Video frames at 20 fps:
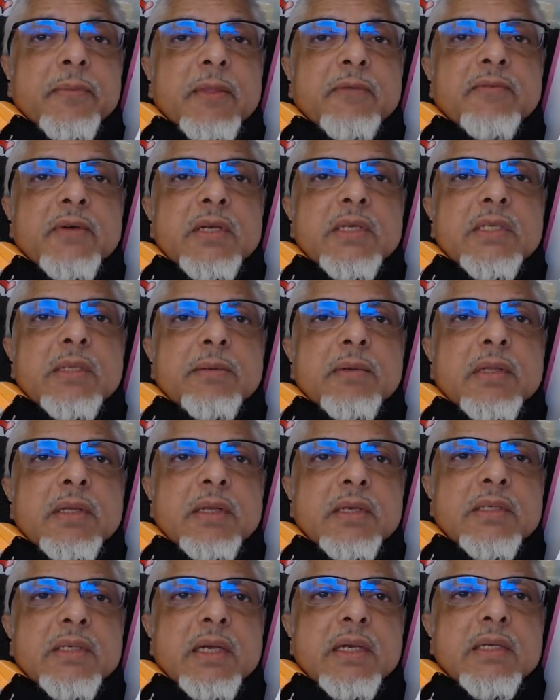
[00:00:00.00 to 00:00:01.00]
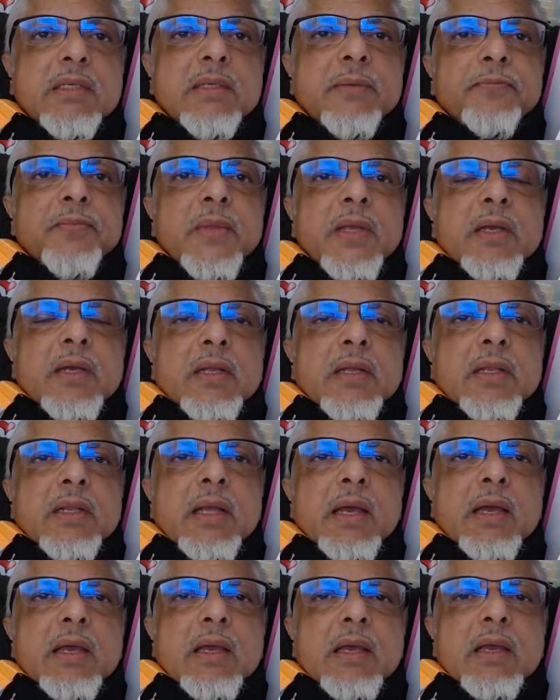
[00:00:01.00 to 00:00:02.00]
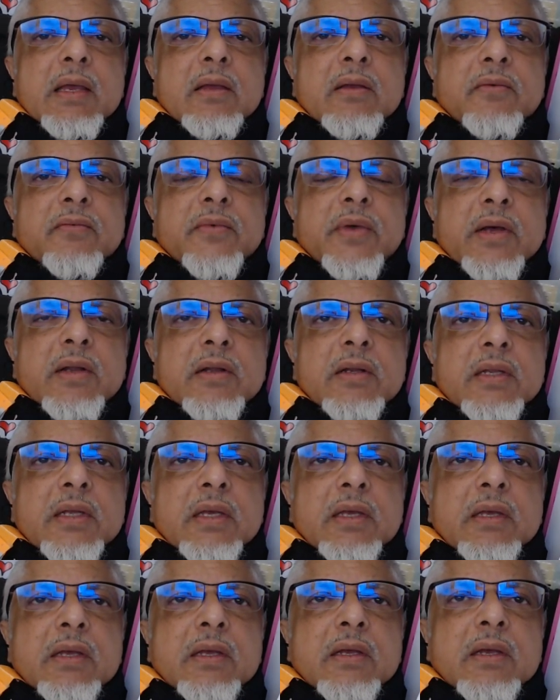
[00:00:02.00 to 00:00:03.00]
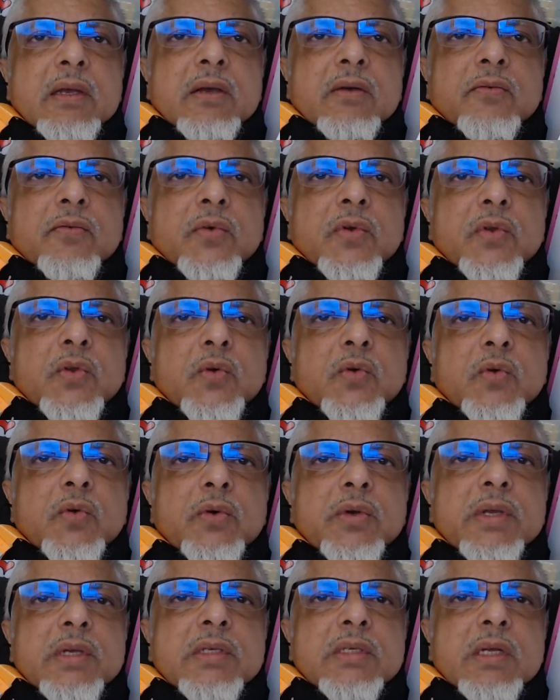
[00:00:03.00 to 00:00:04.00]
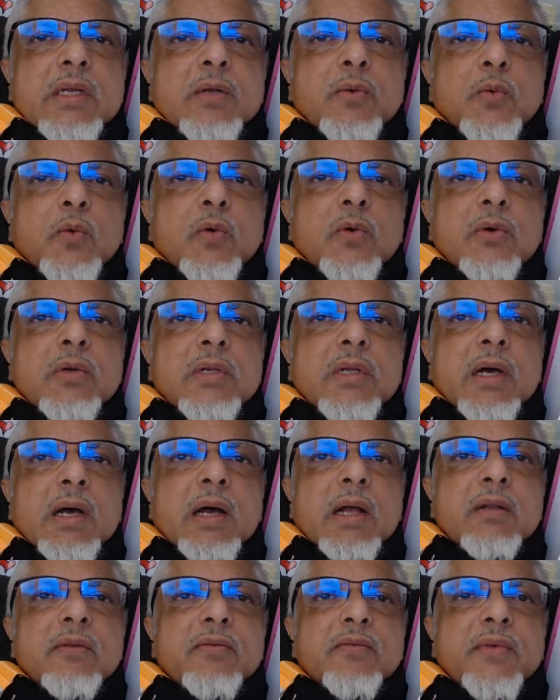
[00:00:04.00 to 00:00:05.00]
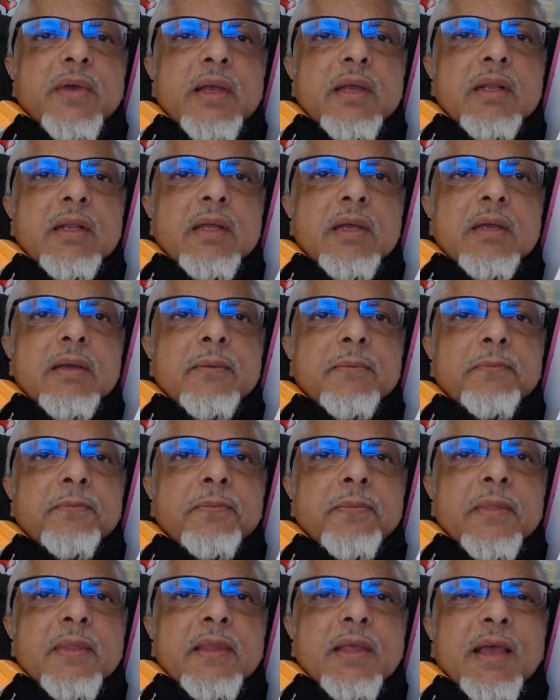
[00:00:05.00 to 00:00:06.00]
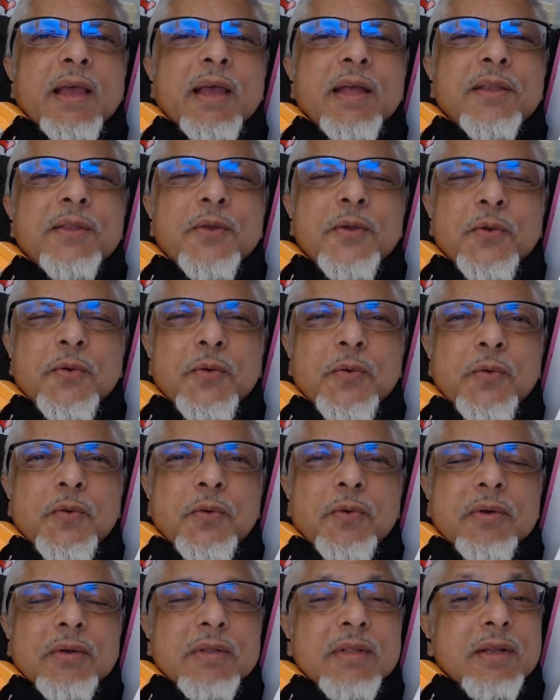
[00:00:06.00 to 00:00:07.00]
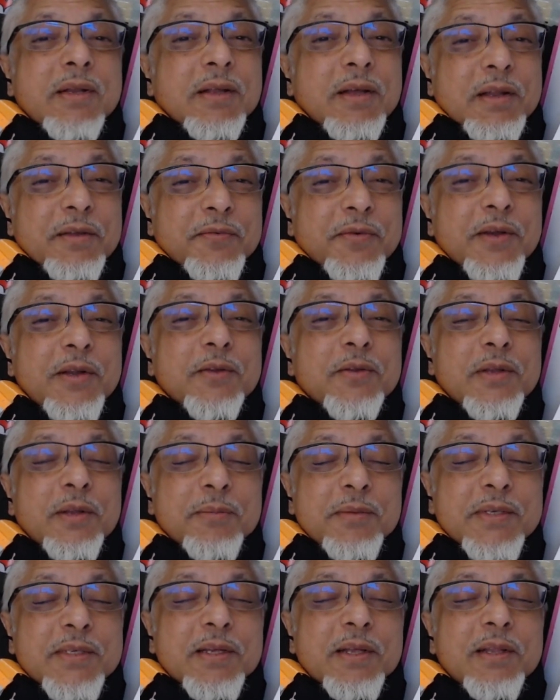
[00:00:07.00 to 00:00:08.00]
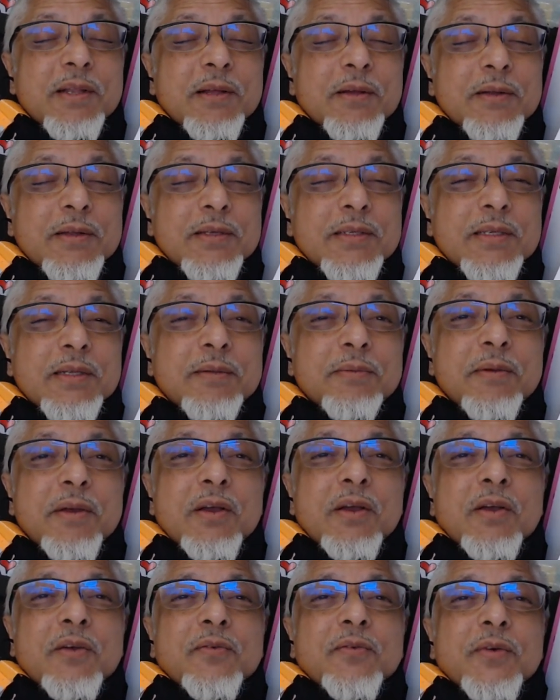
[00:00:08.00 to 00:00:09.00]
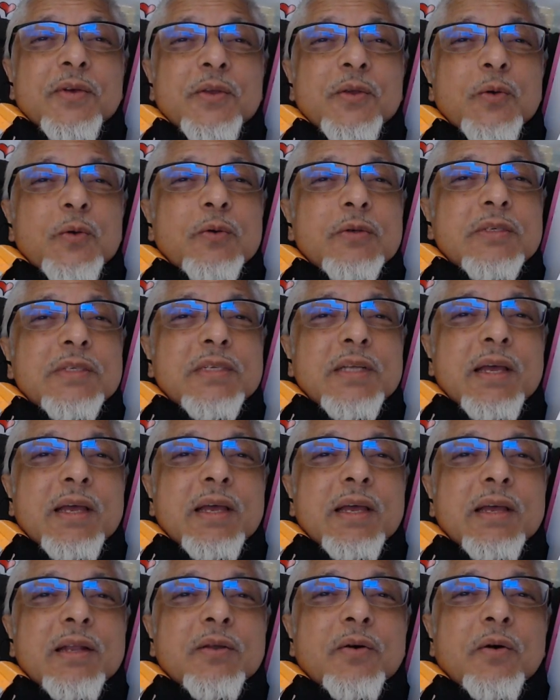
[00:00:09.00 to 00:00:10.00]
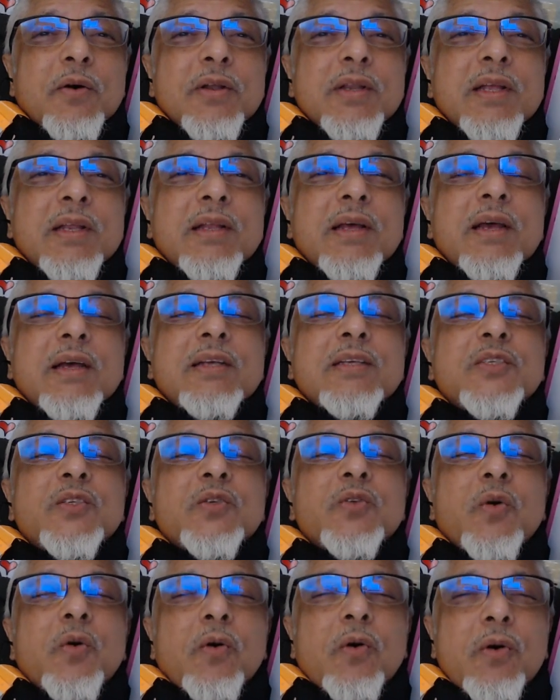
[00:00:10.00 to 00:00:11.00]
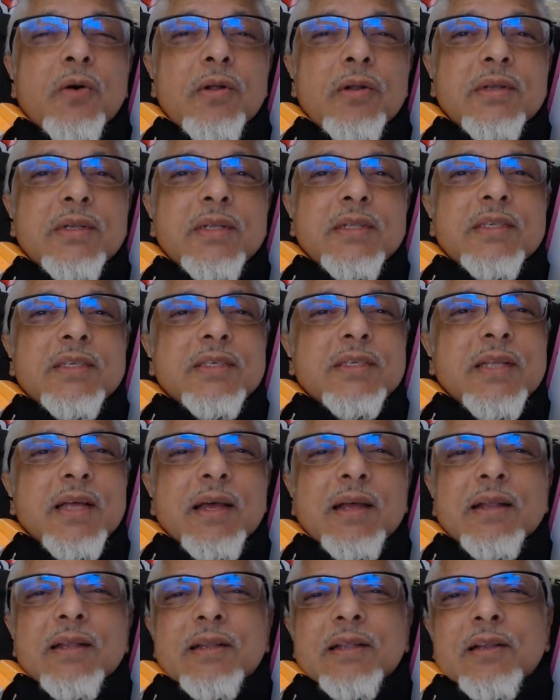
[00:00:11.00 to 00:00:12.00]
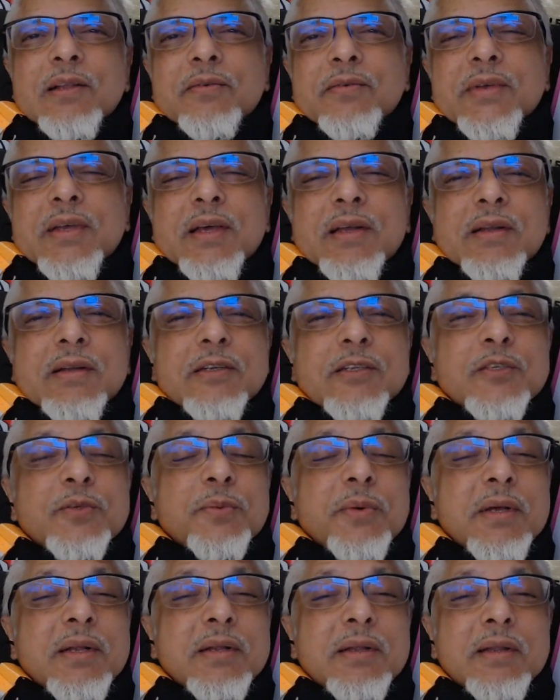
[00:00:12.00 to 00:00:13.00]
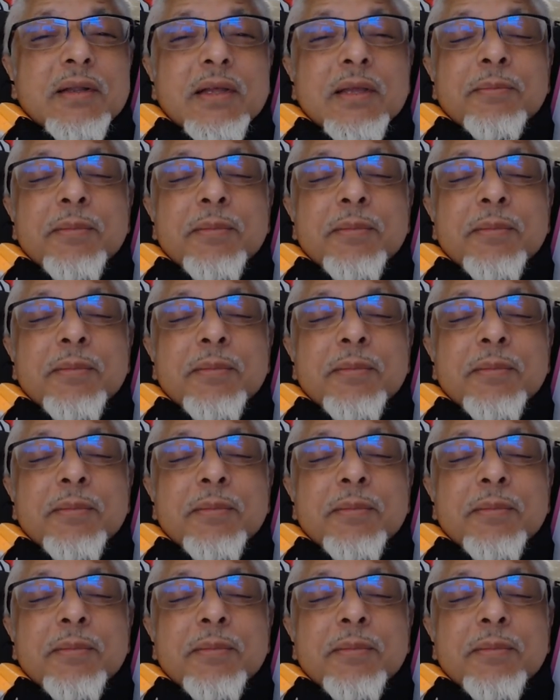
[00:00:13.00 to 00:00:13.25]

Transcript: The verse number 3 says, "Nay, verily, for you is a reward unfailing, and you," and referring to Nabi sallallahu alaihi wasallam, "for you stand on an exalted standard of character." Subhanallah.